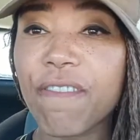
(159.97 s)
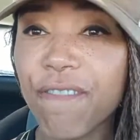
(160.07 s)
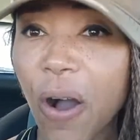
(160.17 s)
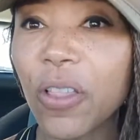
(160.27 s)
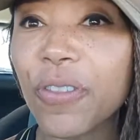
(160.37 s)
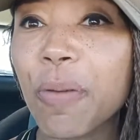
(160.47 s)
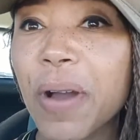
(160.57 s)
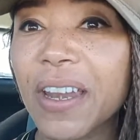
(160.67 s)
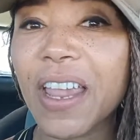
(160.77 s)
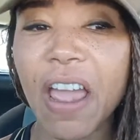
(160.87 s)
follow the
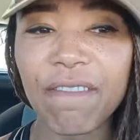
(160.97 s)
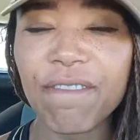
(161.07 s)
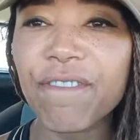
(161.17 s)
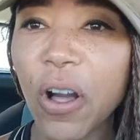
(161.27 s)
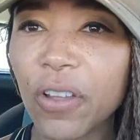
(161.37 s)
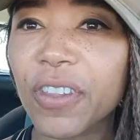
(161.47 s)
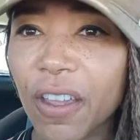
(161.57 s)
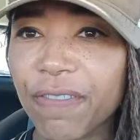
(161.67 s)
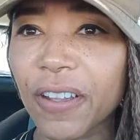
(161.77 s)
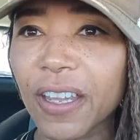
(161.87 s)
money, and follow the
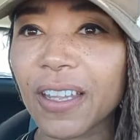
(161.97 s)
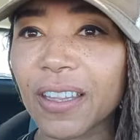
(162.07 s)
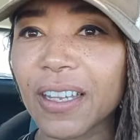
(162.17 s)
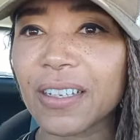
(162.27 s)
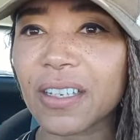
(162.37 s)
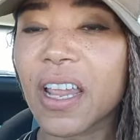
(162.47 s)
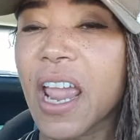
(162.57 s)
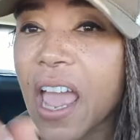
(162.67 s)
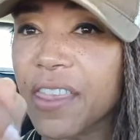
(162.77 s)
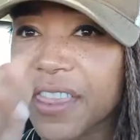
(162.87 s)
affiliate links,
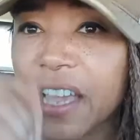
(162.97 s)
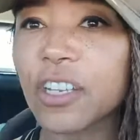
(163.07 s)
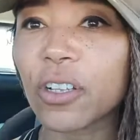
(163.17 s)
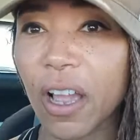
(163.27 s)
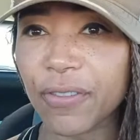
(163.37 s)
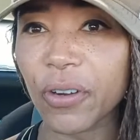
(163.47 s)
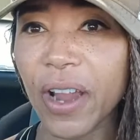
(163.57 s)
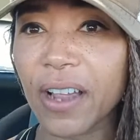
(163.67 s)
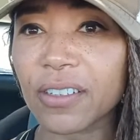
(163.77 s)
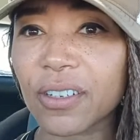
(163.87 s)
and then you'll have your
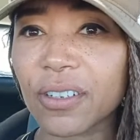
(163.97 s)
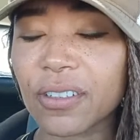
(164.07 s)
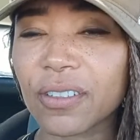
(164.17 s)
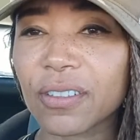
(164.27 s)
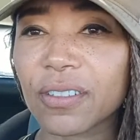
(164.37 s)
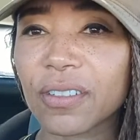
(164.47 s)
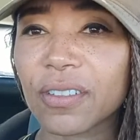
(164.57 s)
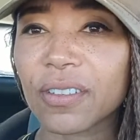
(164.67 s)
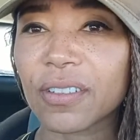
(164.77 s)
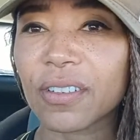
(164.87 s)
answer.
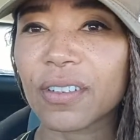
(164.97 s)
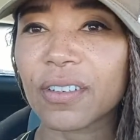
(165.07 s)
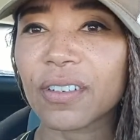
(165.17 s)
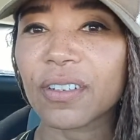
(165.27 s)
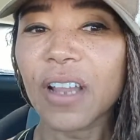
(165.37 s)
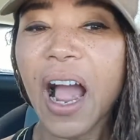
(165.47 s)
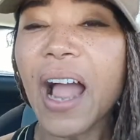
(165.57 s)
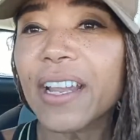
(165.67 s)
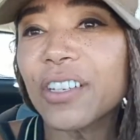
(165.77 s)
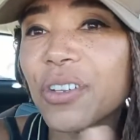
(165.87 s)

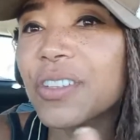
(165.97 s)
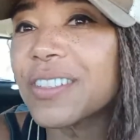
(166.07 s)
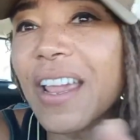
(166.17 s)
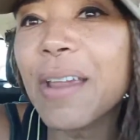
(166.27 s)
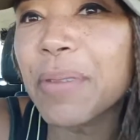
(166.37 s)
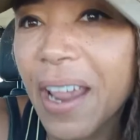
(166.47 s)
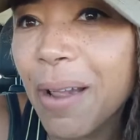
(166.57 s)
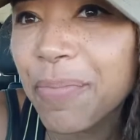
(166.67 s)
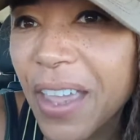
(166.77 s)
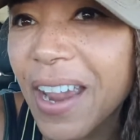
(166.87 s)
I could do the same
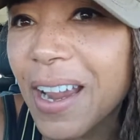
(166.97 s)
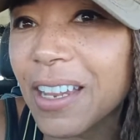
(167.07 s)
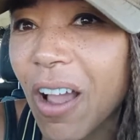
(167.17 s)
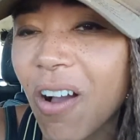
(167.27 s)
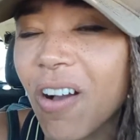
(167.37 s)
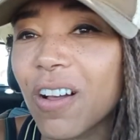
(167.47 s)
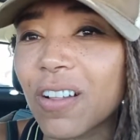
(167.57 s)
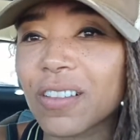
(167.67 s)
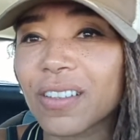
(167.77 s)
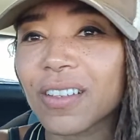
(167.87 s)
damn thing,
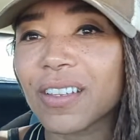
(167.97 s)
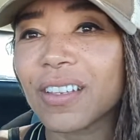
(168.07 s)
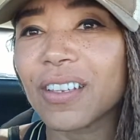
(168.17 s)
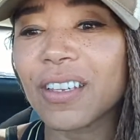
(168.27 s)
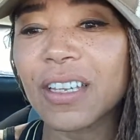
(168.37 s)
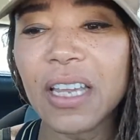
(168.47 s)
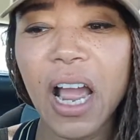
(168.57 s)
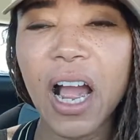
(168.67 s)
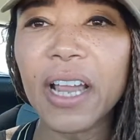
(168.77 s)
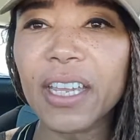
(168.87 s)
y'all.
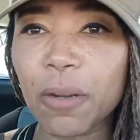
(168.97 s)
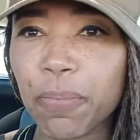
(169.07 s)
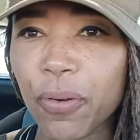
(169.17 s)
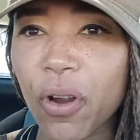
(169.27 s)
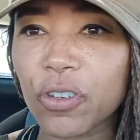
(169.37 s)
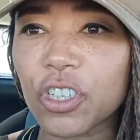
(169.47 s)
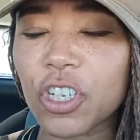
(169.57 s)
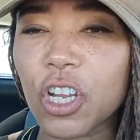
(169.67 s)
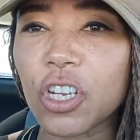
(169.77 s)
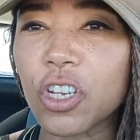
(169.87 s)
I get
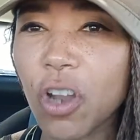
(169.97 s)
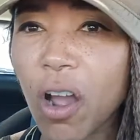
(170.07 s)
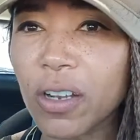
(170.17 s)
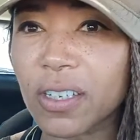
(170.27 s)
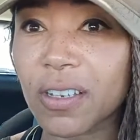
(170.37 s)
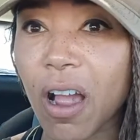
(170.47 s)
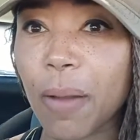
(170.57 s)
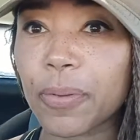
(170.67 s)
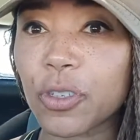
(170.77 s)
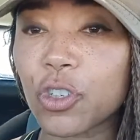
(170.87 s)
approached
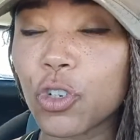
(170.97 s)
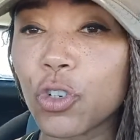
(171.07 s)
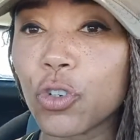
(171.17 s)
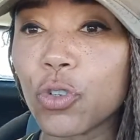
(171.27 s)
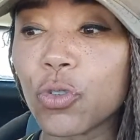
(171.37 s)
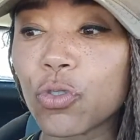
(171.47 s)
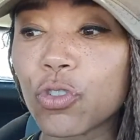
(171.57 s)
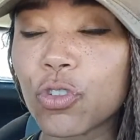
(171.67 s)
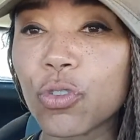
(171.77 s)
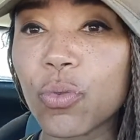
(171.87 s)
nonstop to
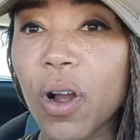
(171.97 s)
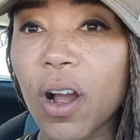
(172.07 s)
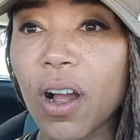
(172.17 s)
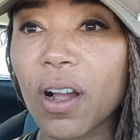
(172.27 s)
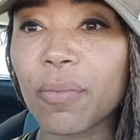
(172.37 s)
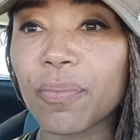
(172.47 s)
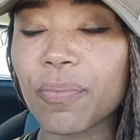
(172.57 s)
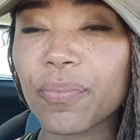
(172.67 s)
have